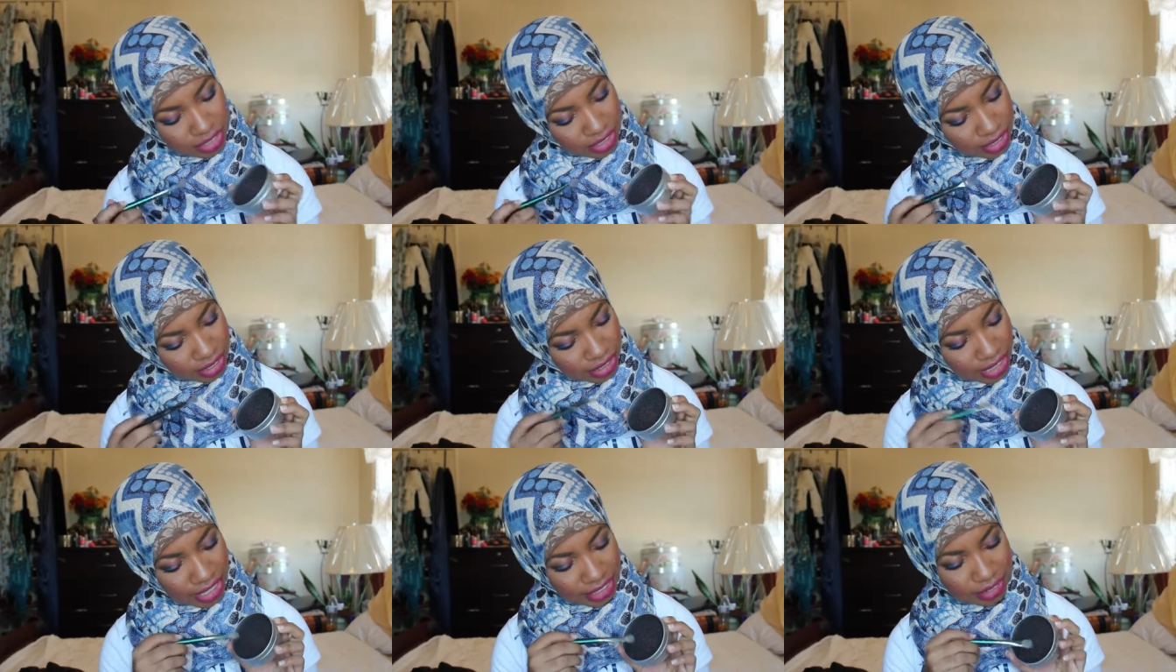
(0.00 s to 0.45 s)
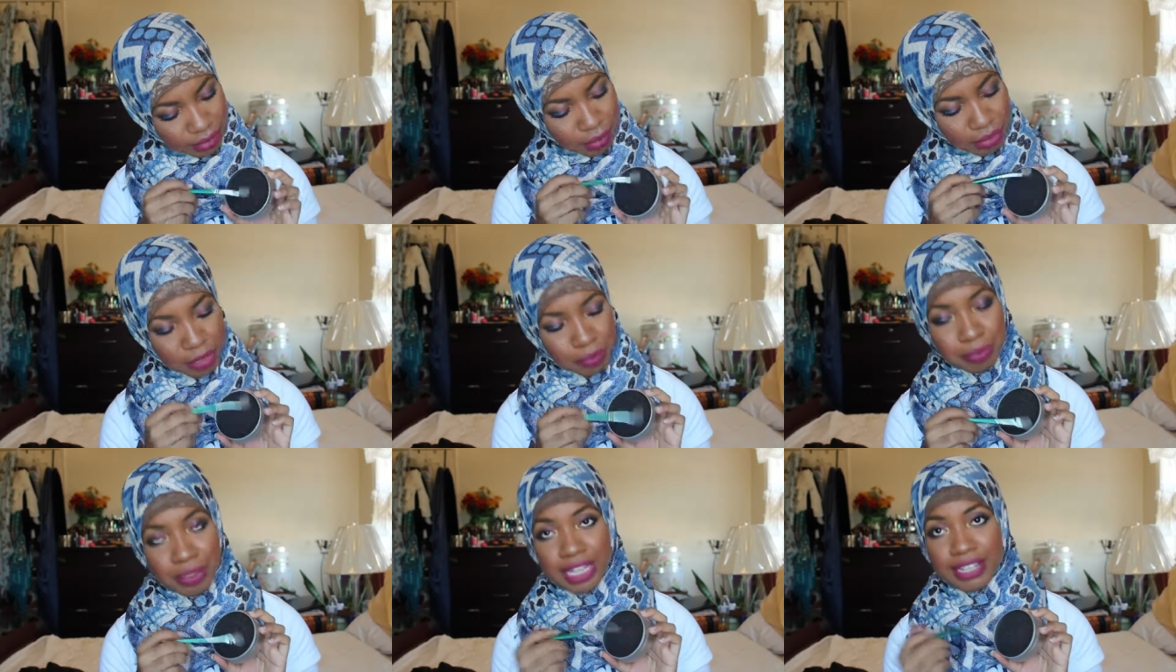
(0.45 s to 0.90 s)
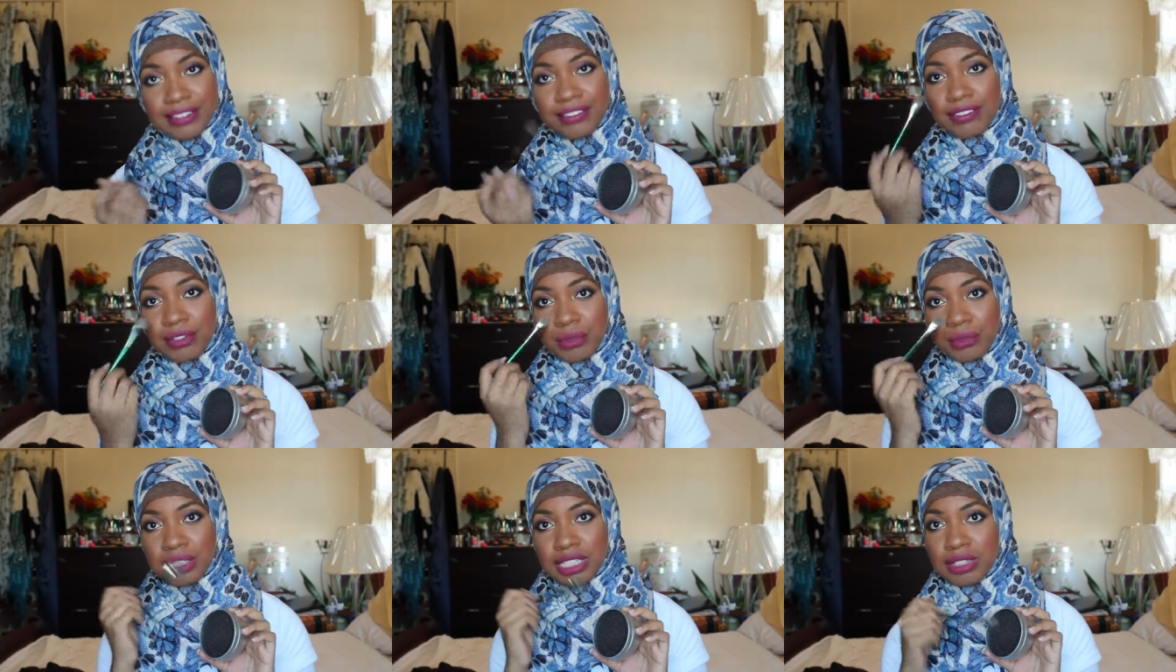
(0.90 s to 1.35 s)
Like it has a bit of pink
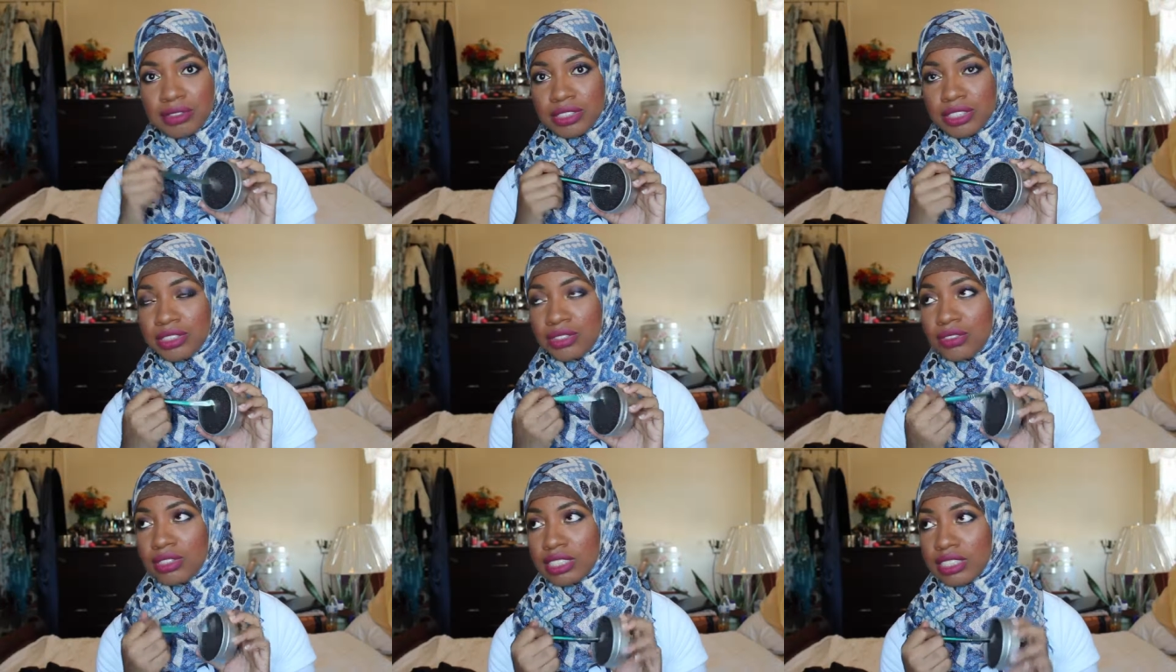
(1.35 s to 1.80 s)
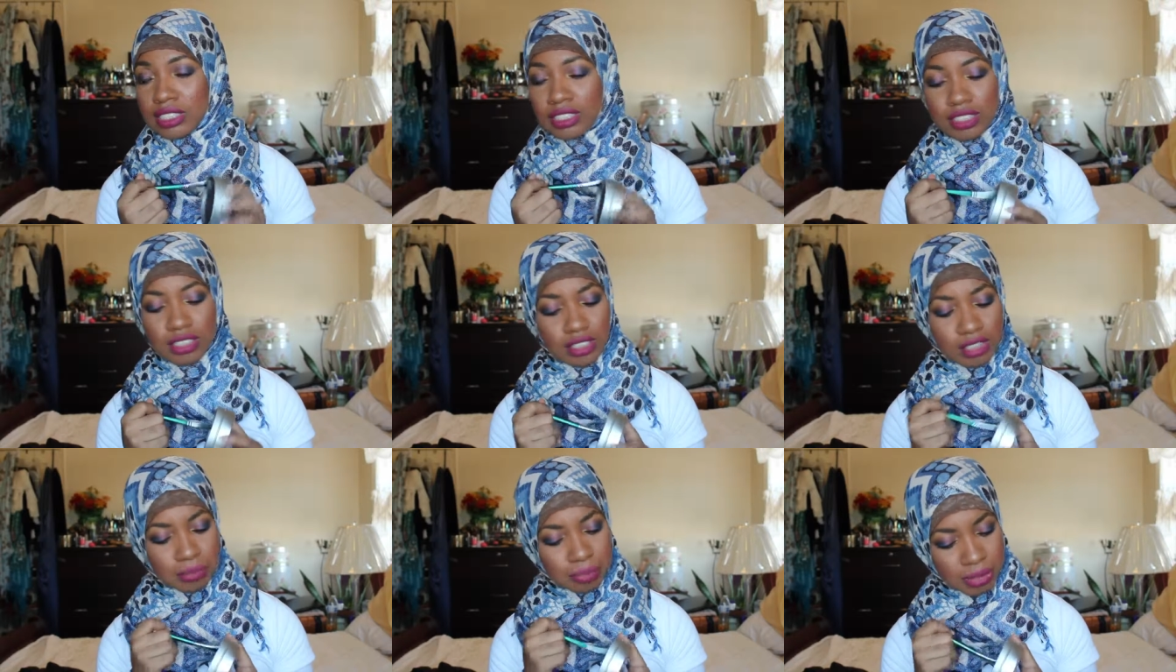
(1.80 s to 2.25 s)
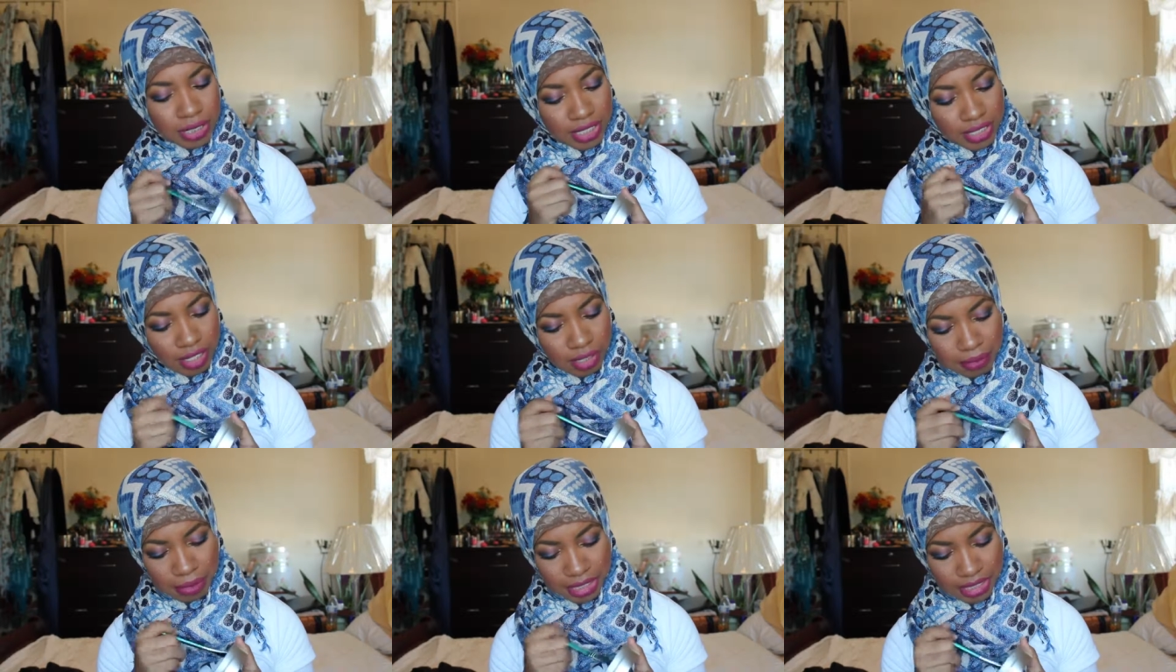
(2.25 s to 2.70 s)
from when I was doing the
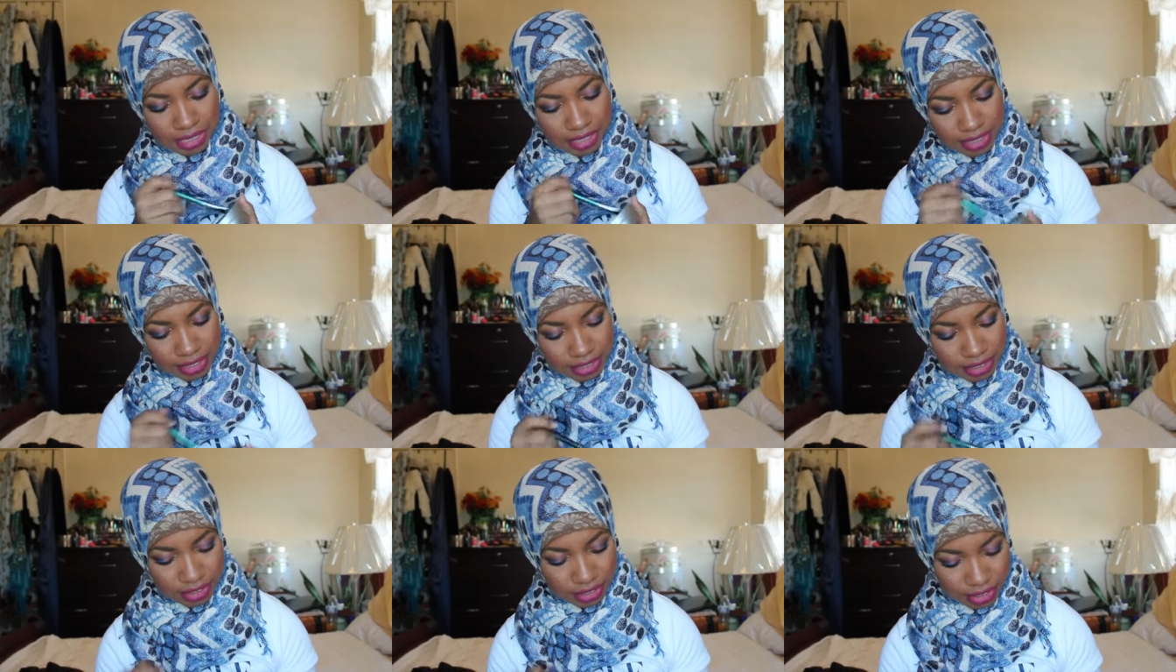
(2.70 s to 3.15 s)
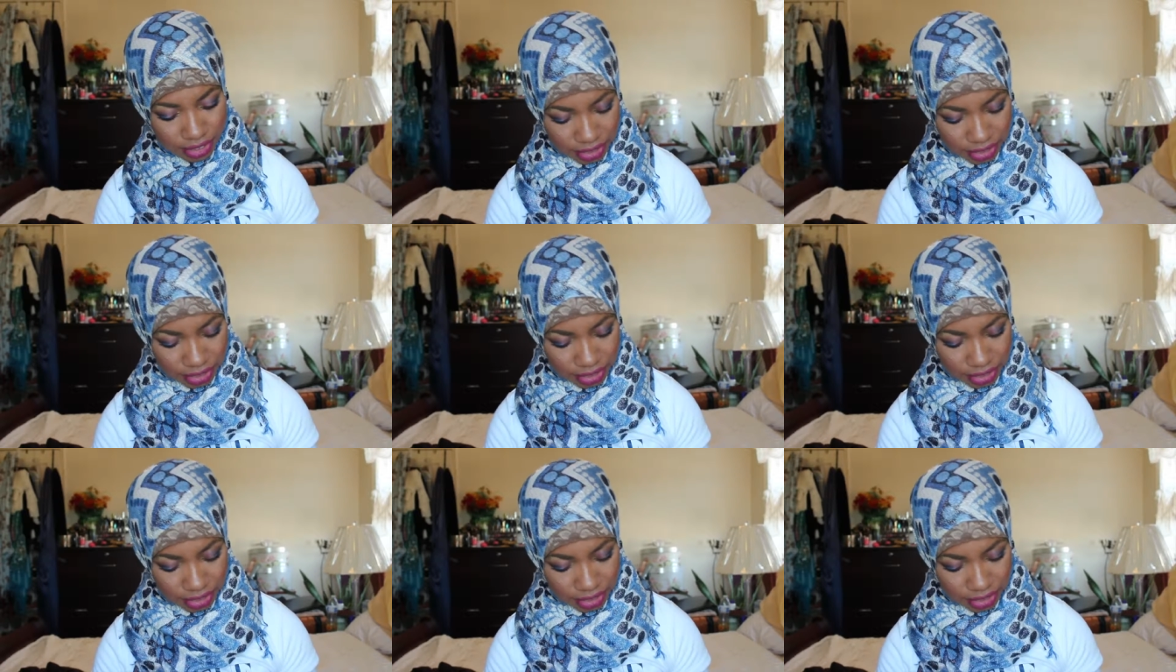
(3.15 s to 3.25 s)
pink on my eyes.